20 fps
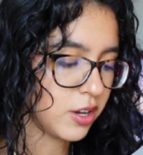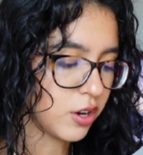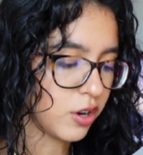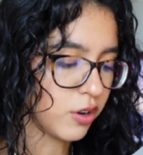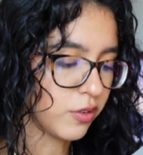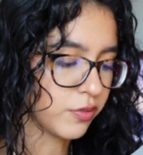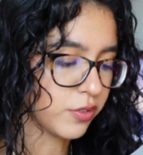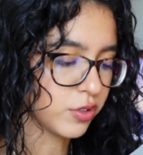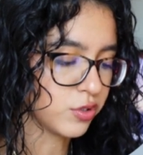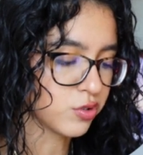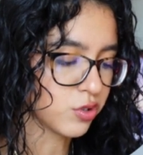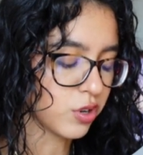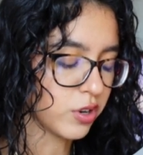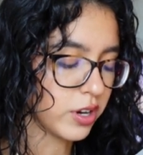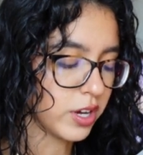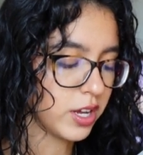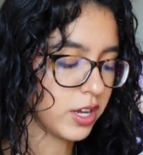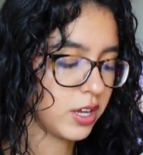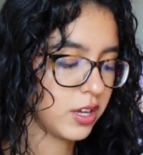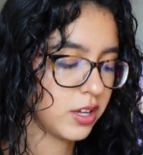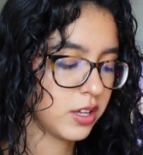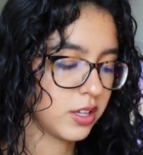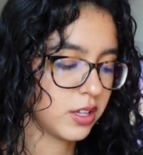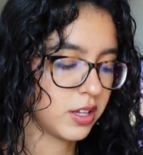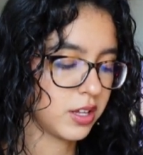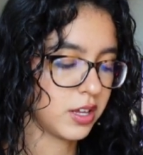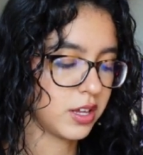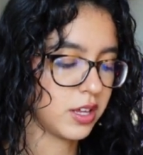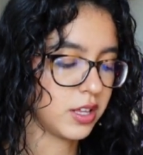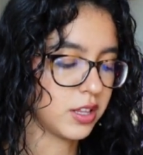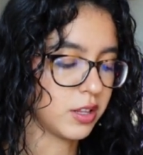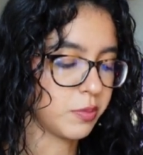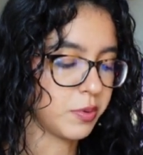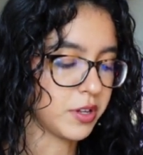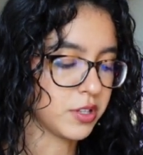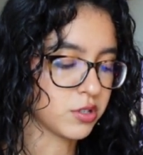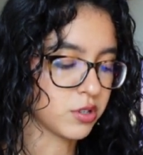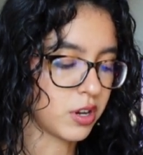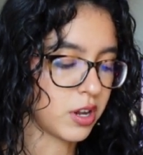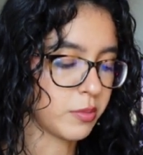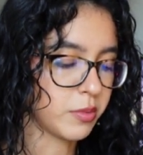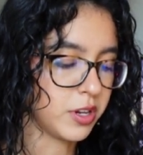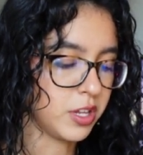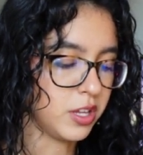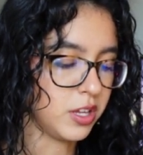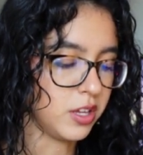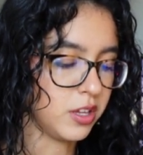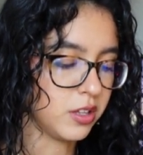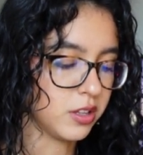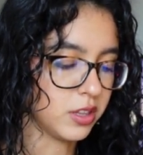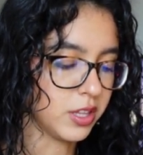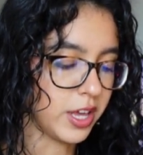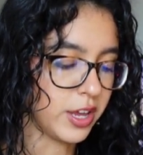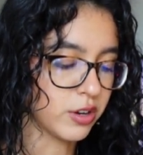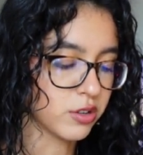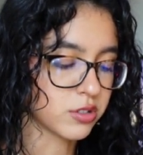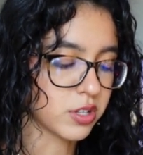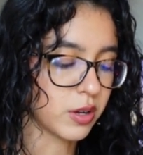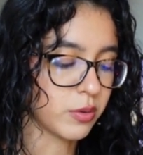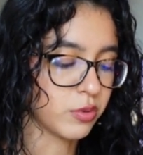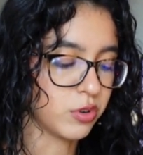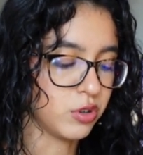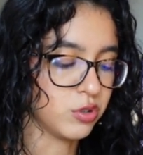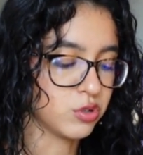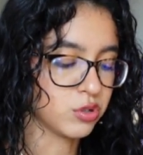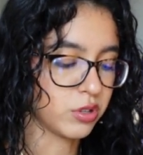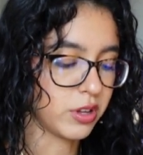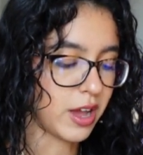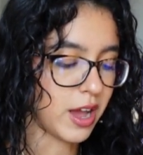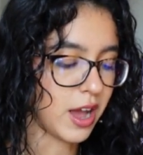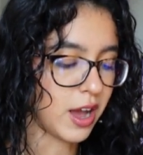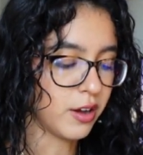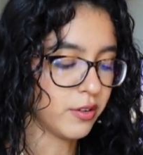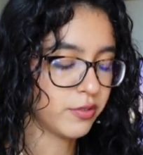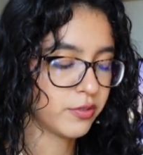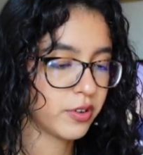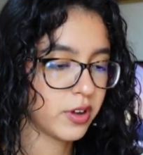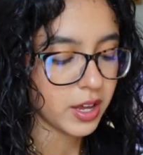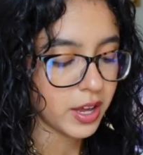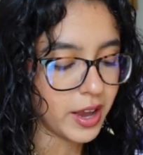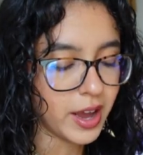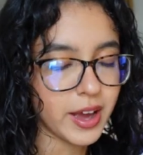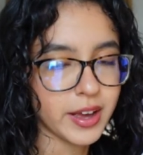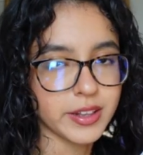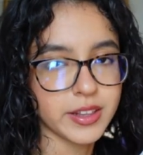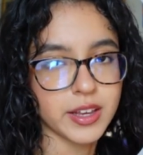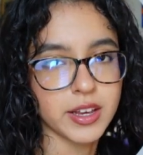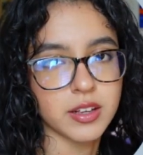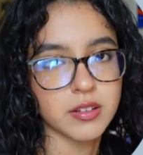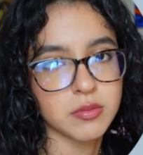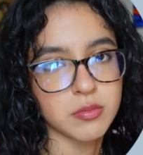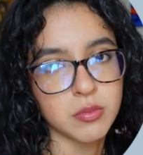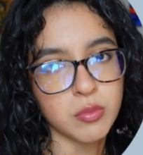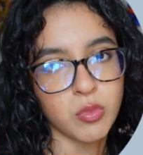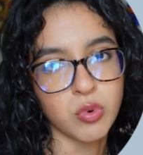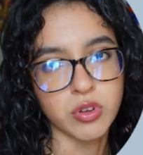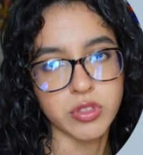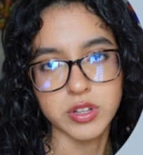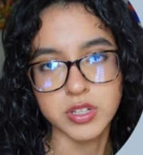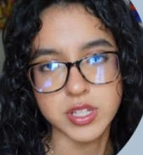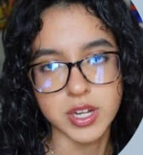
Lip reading: of the drawing, it depends on how many layers I would usually have. I had like more than